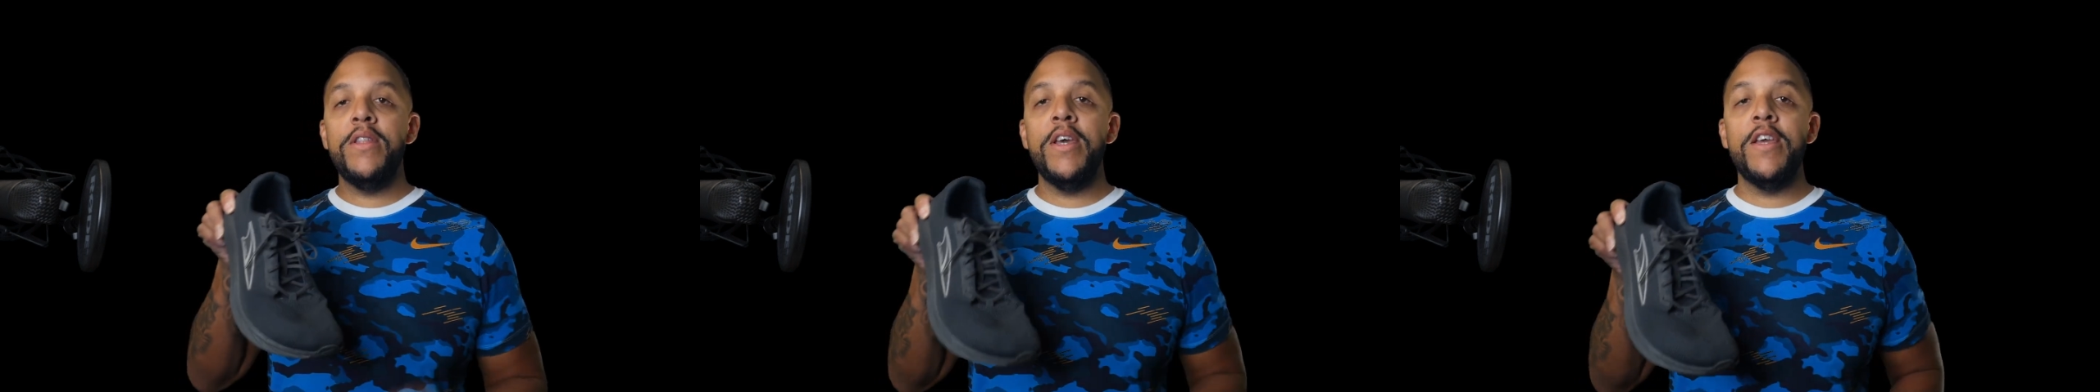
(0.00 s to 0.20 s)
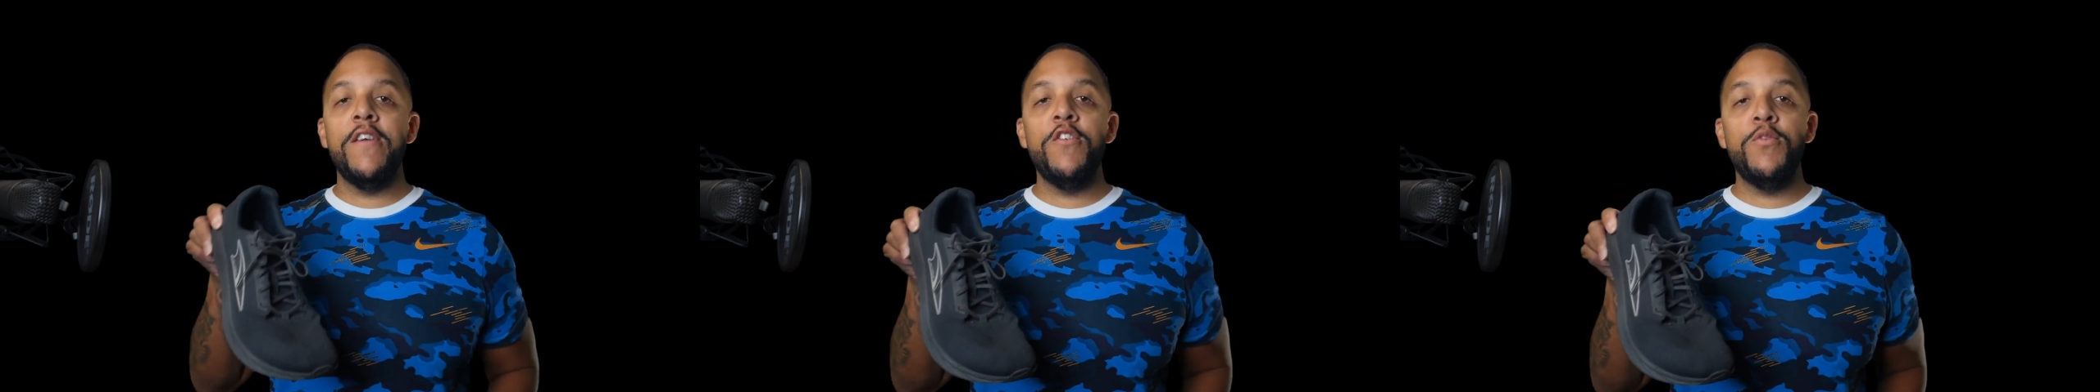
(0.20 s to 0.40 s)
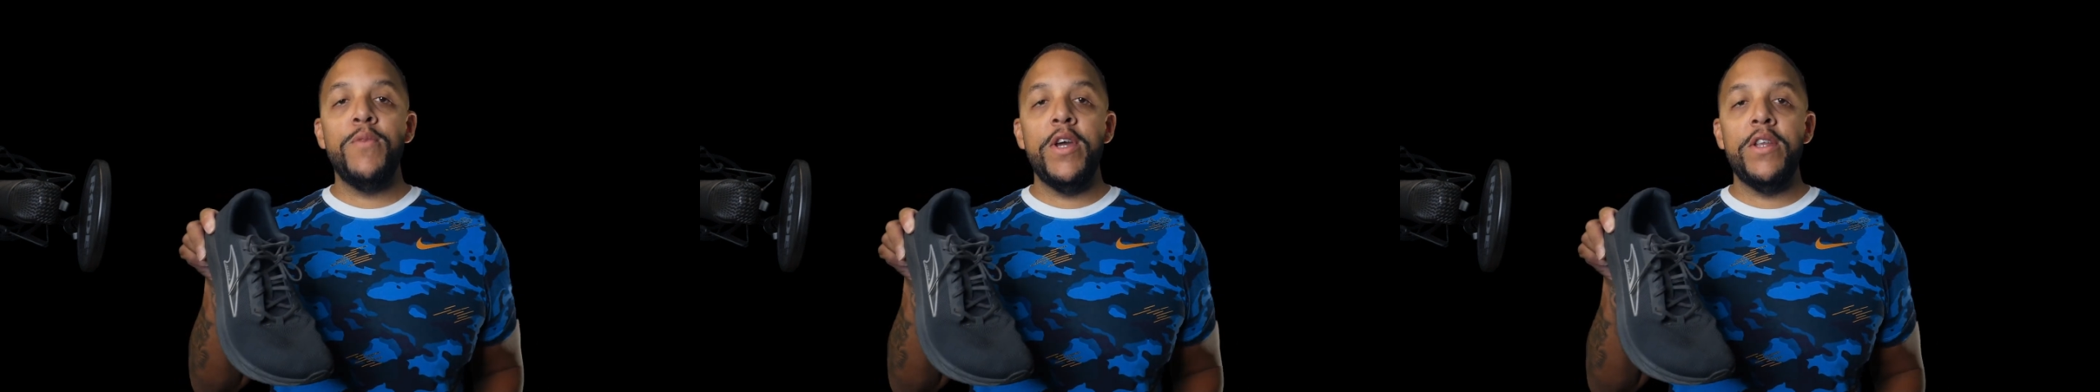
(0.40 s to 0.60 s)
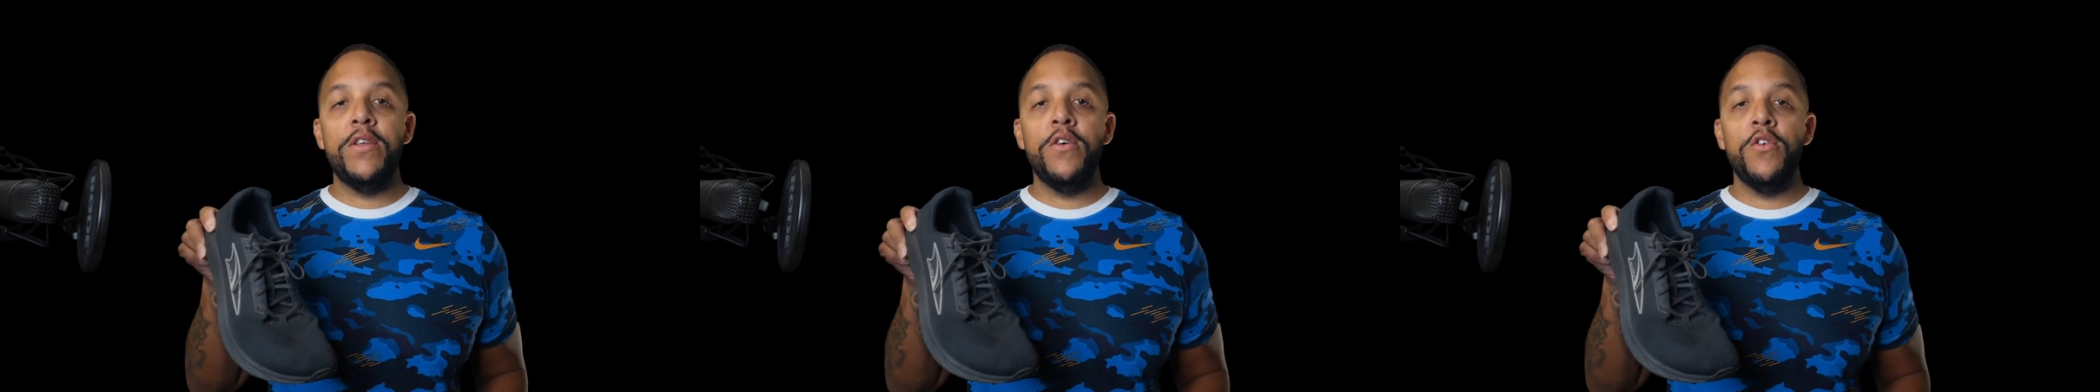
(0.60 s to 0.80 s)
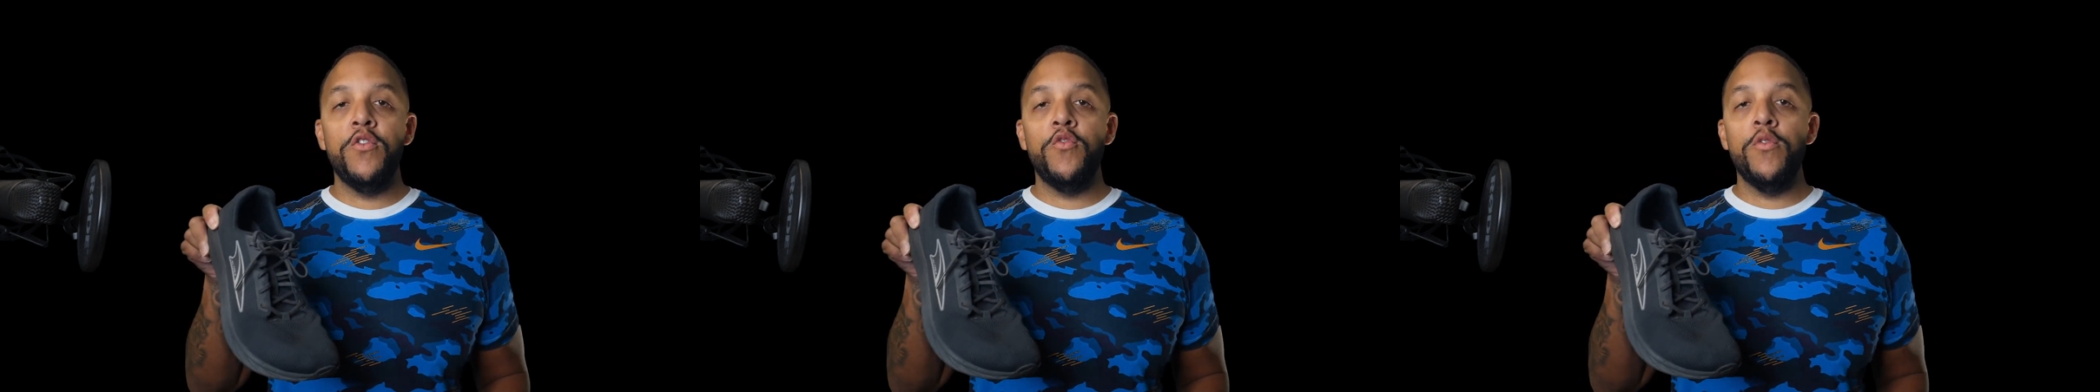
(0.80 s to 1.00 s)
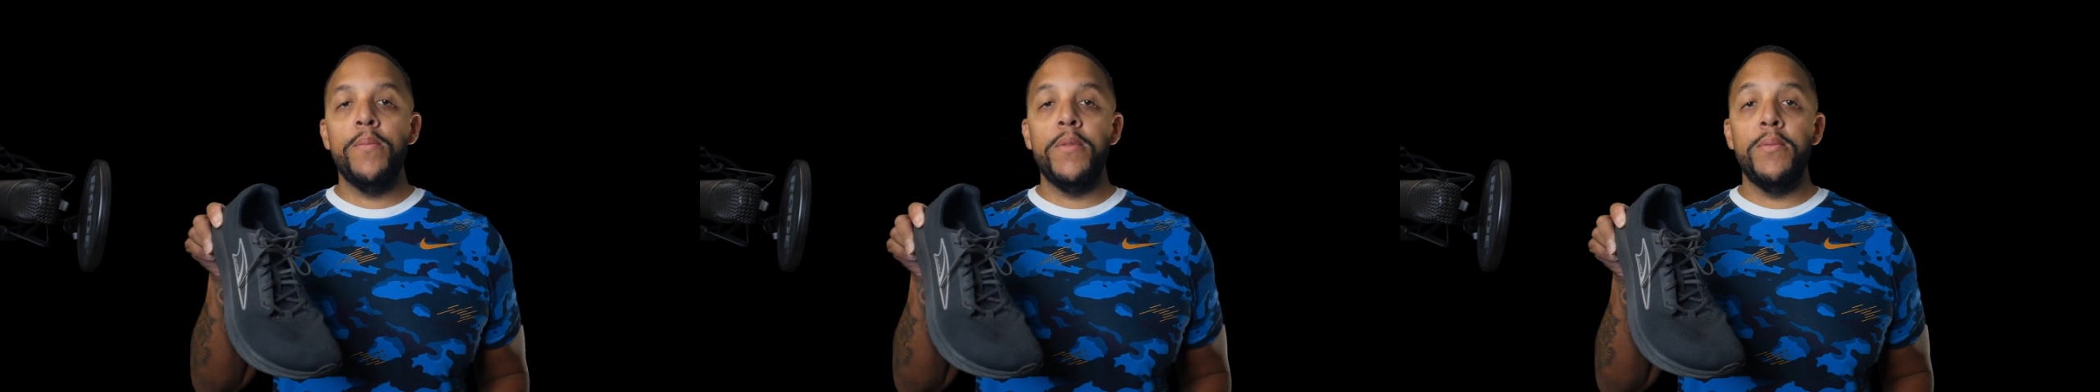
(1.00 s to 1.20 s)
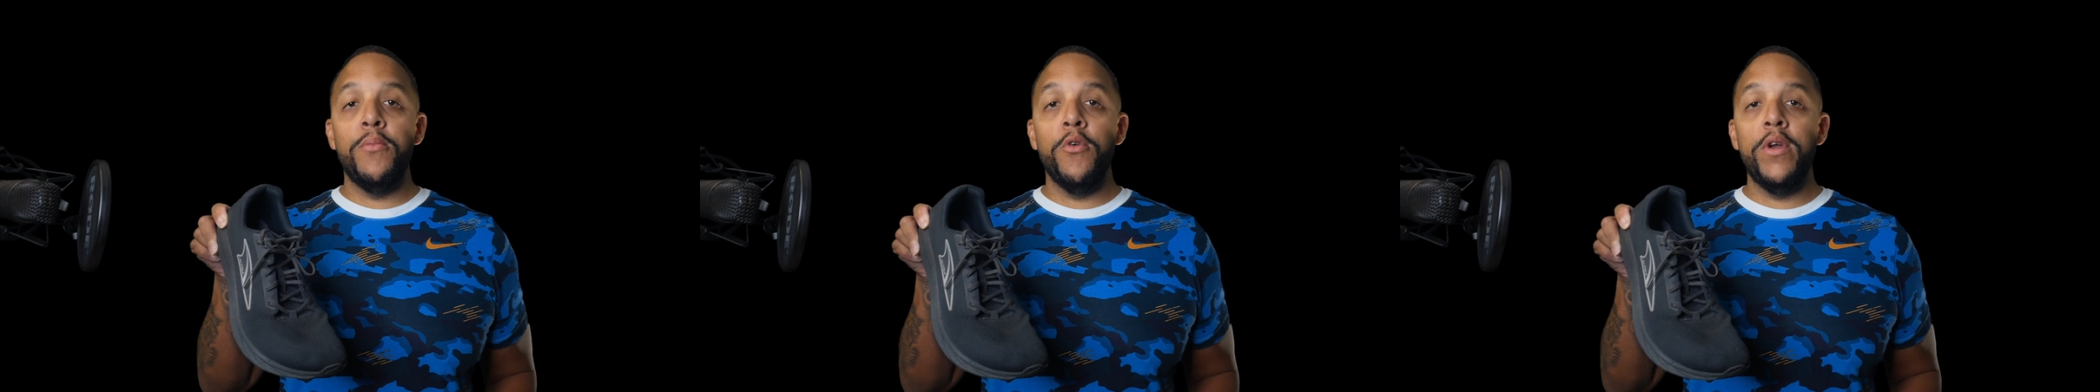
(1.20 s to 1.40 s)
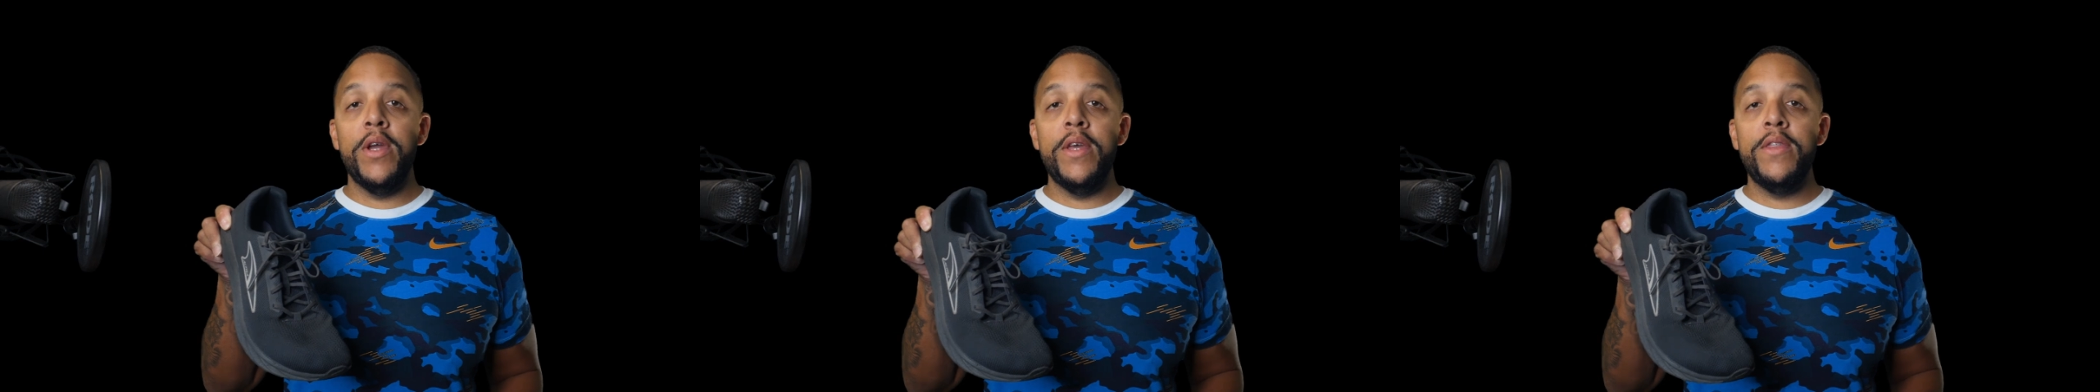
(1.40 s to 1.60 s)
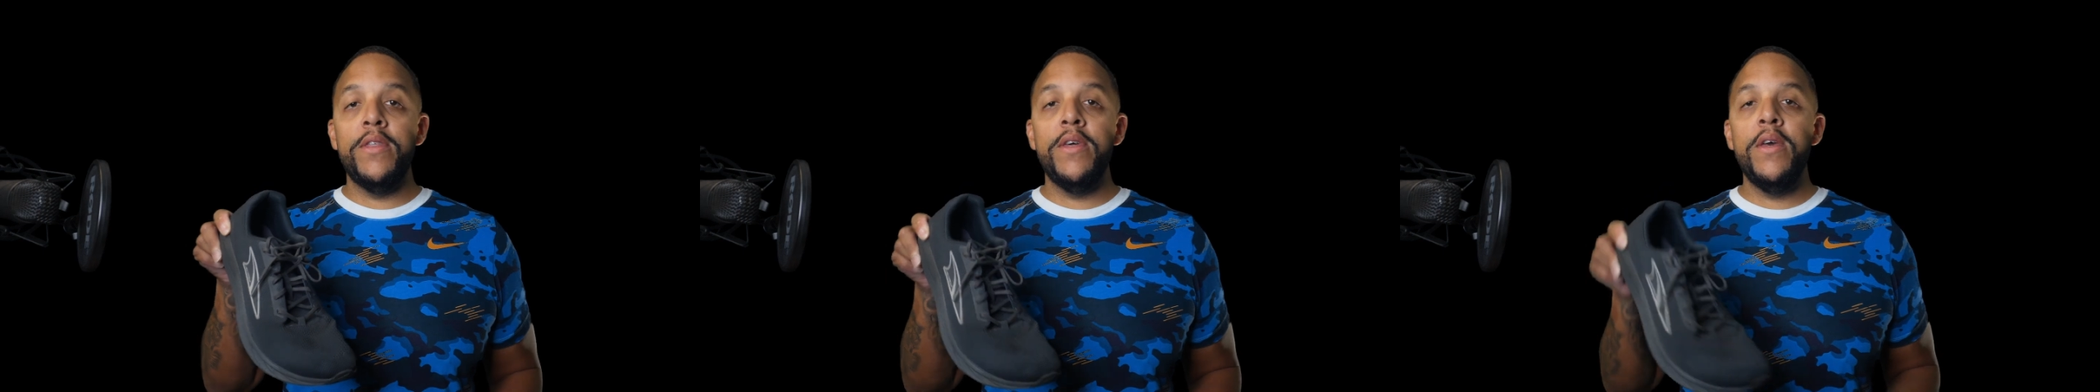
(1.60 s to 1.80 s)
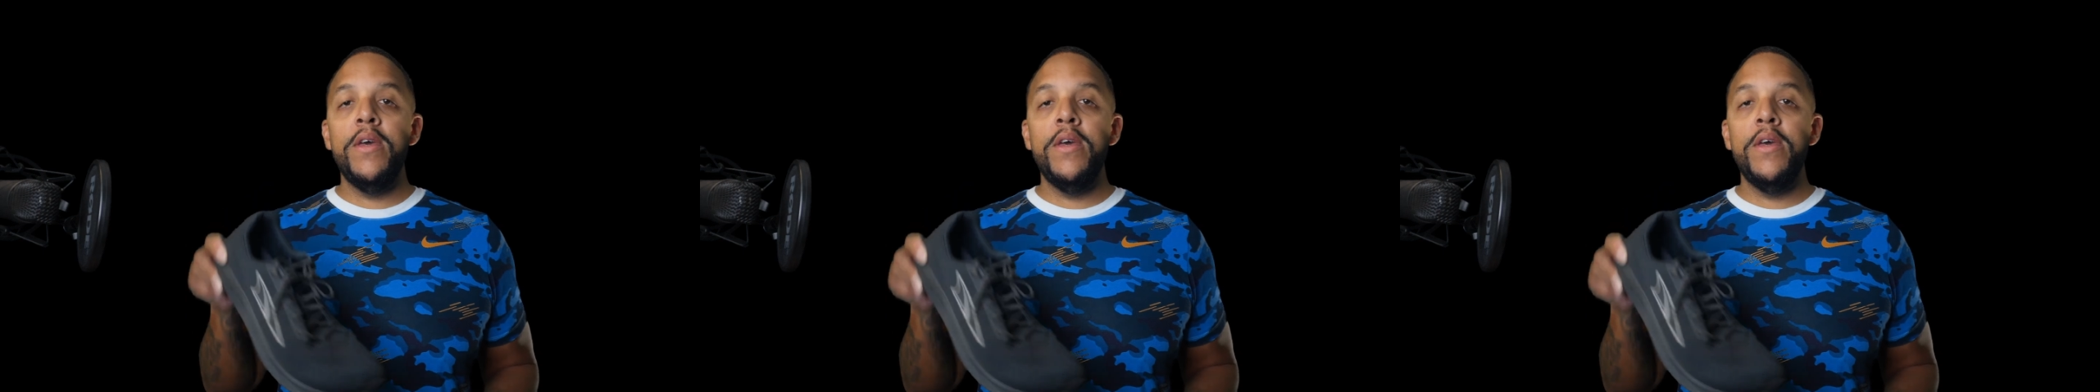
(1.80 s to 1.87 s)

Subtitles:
that gives my toes room to breathe,